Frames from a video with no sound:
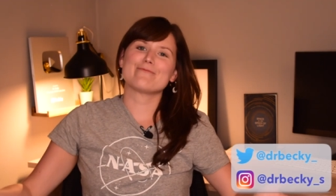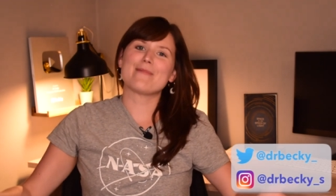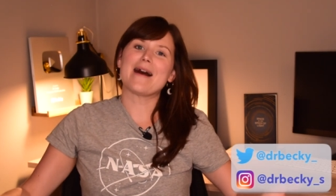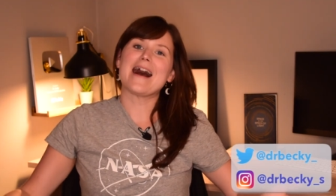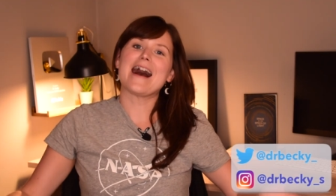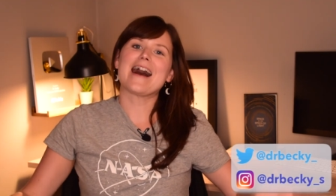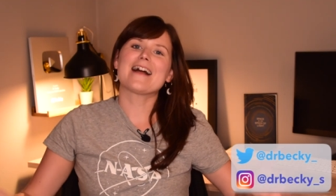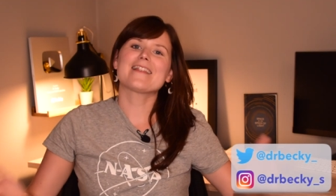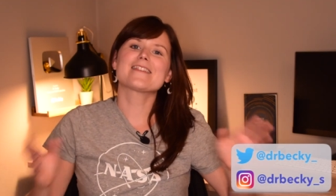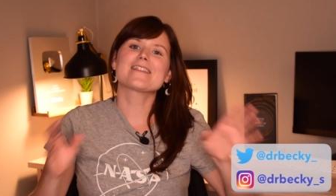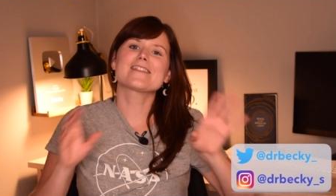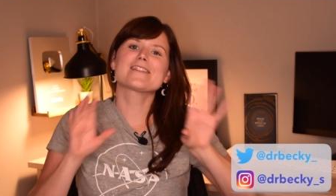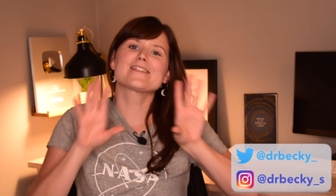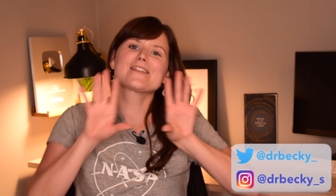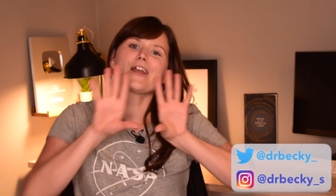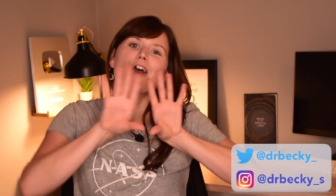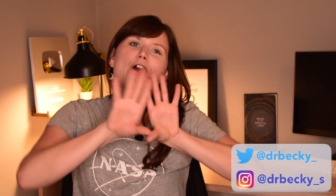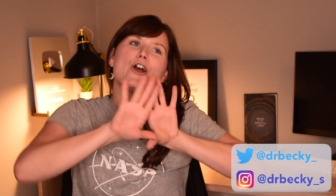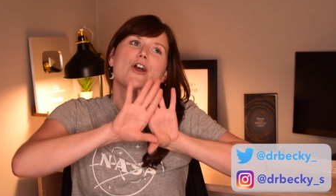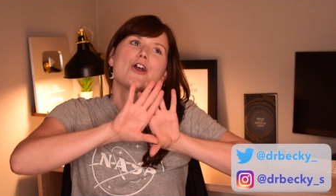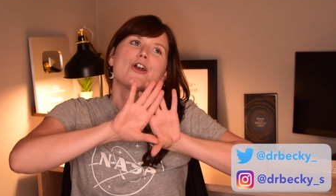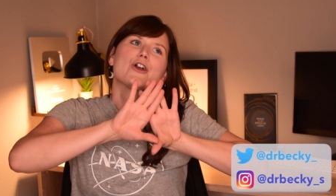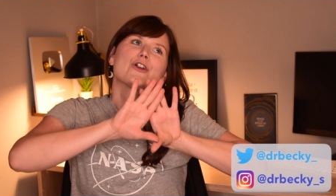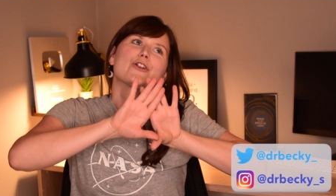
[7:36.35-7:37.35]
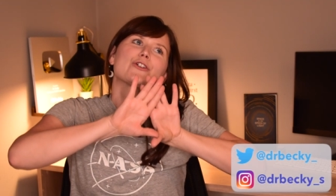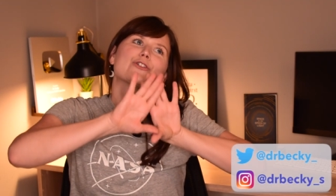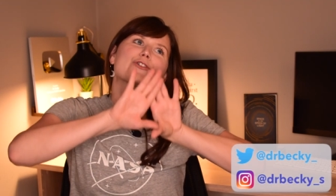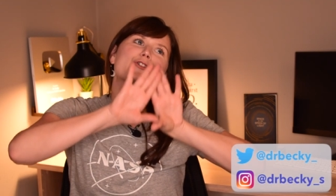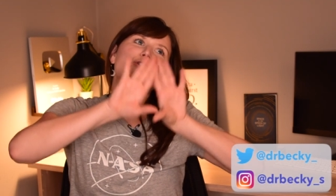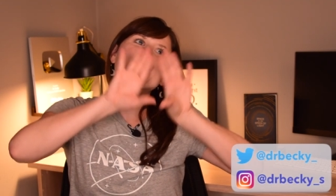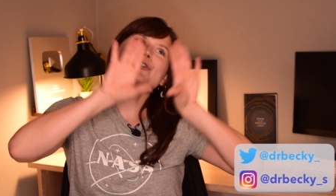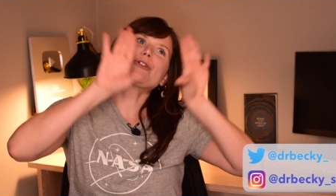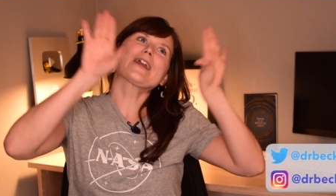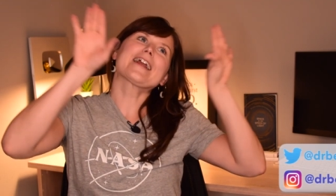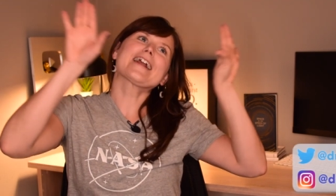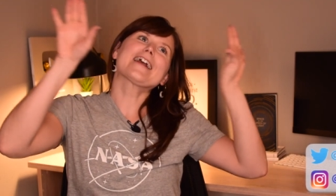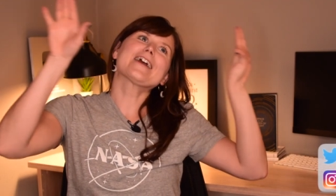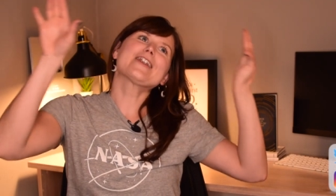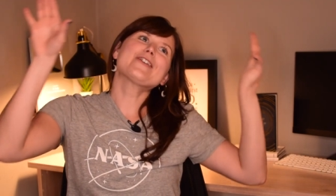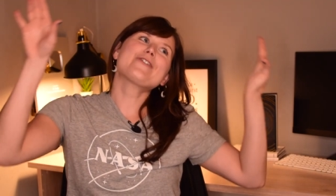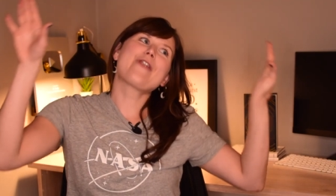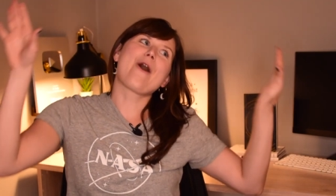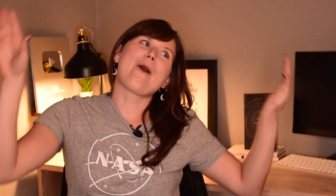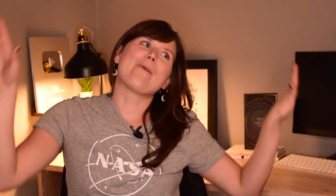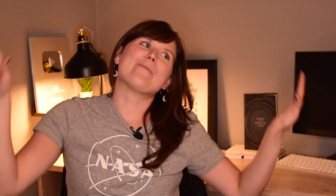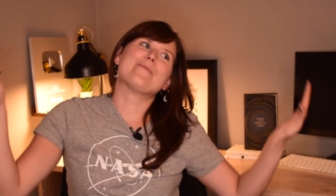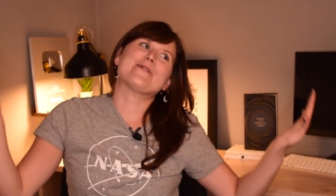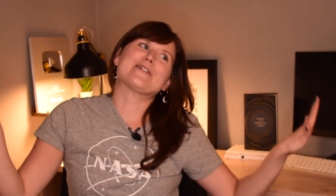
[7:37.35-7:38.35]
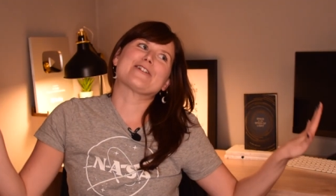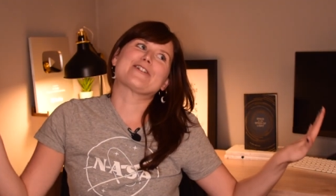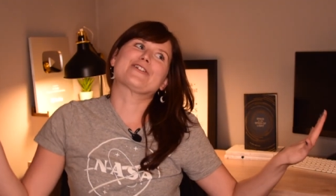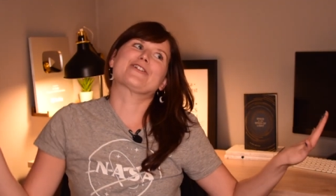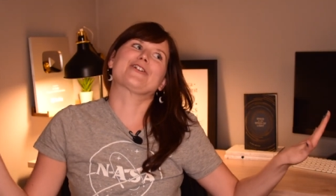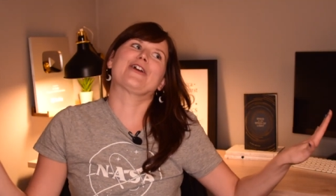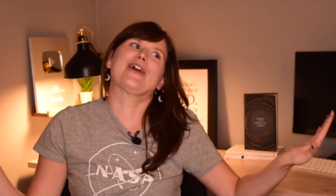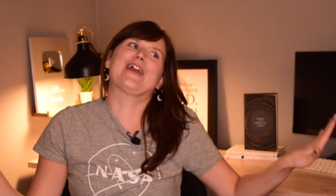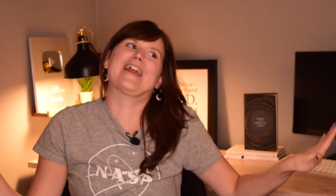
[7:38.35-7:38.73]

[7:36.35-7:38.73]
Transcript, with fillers: maths, trigonometry.